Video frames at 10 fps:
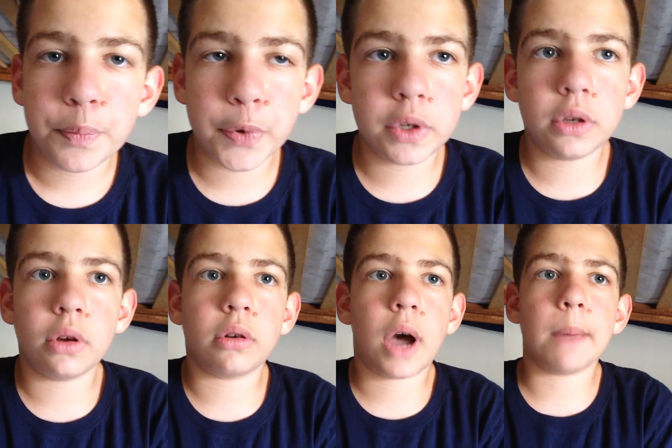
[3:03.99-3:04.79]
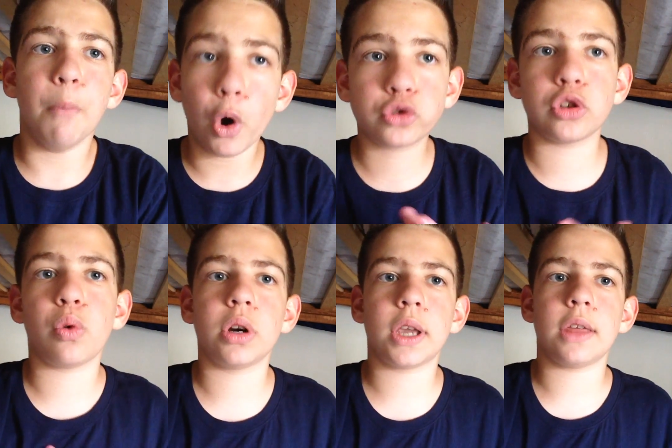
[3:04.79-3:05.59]
But, you know, I mostly
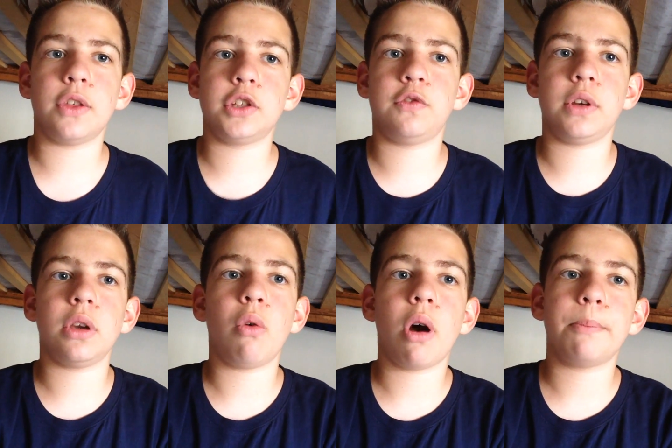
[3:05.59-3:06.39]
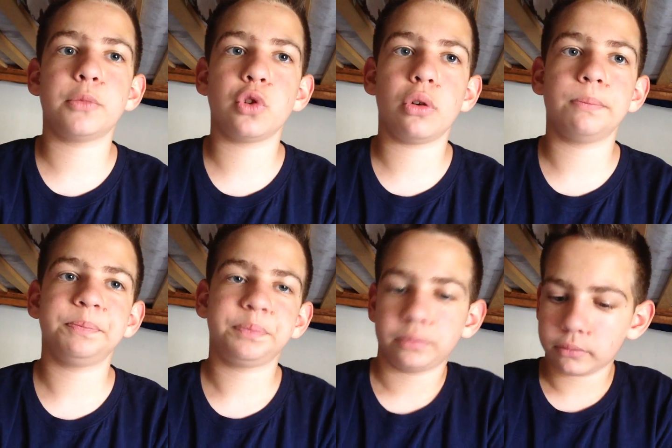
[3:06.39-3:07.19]
want to get this video up, so,
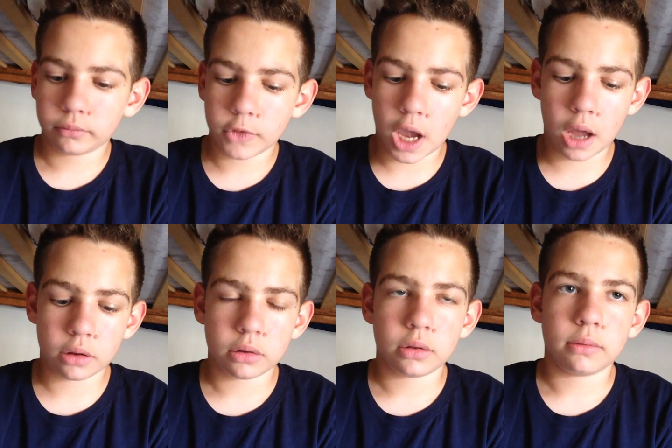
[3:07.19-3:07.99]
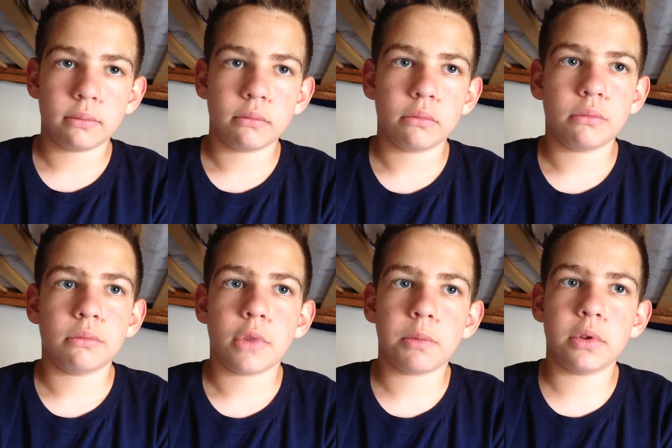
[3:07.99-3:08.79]
yeah.
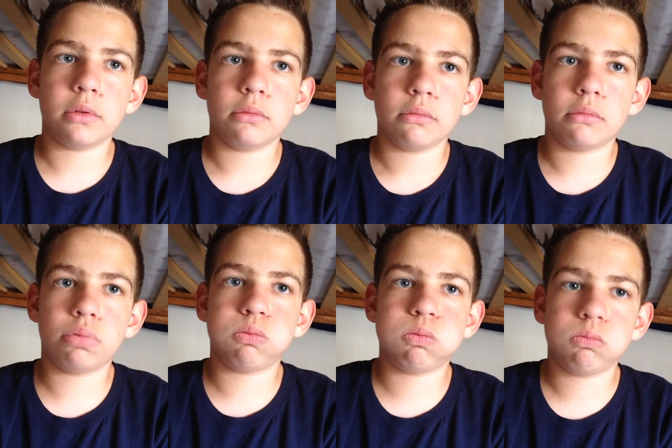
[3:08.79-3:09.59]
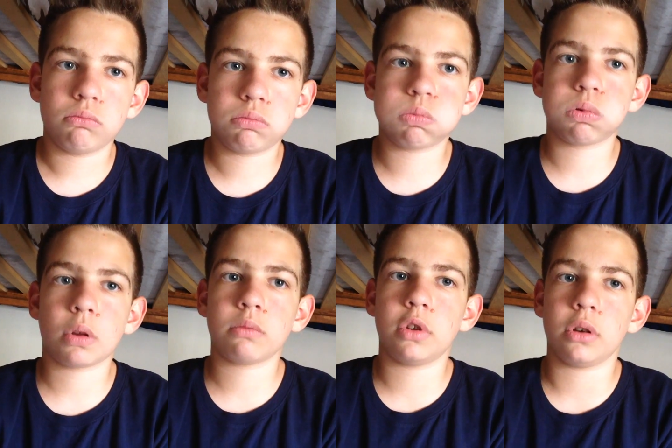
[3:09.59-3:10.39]
I mean...
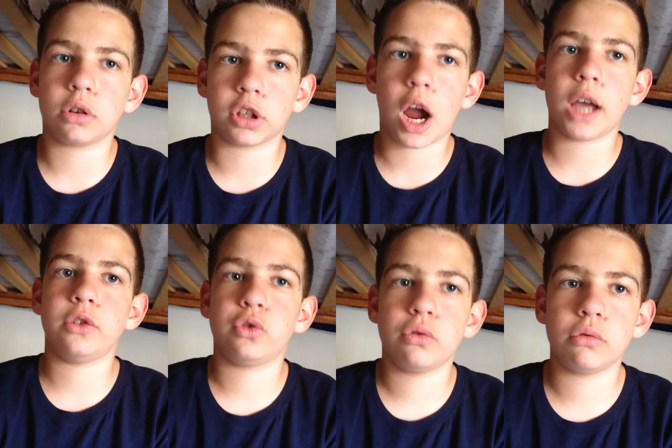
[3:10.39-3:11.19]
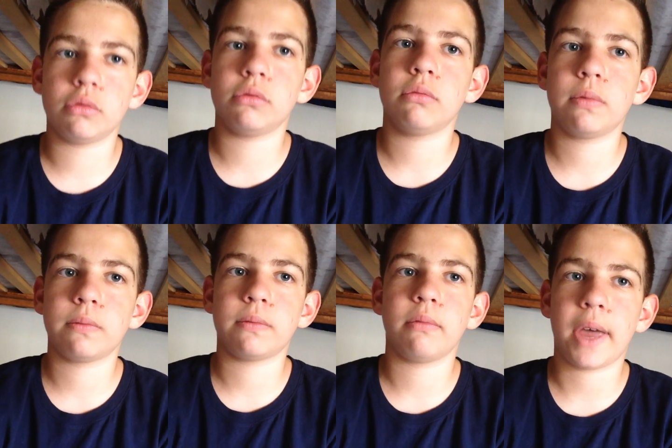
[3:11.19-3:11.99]
I'm gonna cry
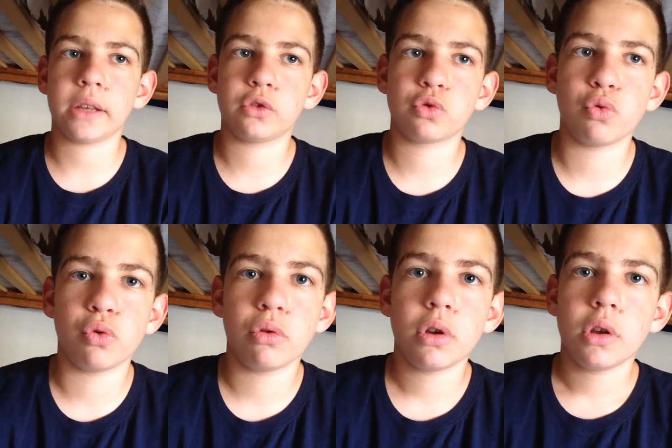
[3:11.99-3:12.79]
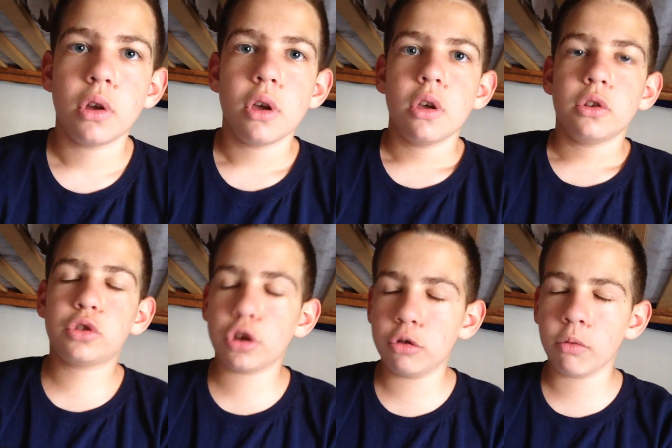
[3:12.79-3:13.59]
soon. Back to school.
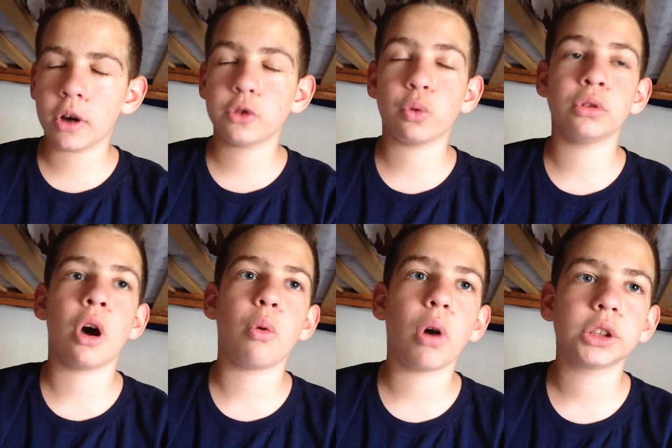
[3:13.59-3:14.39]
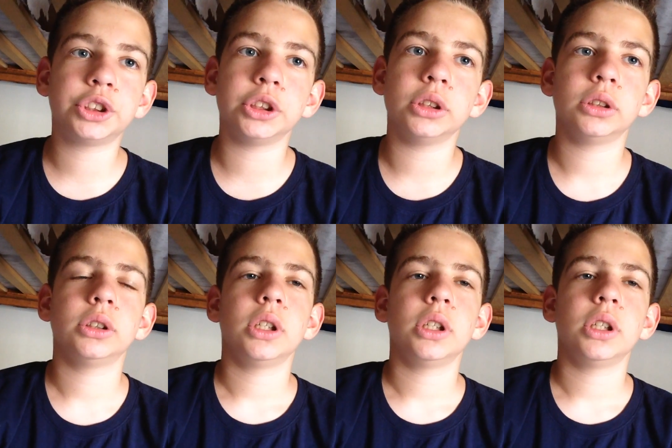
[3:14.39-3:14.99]
So you might as well not watch it.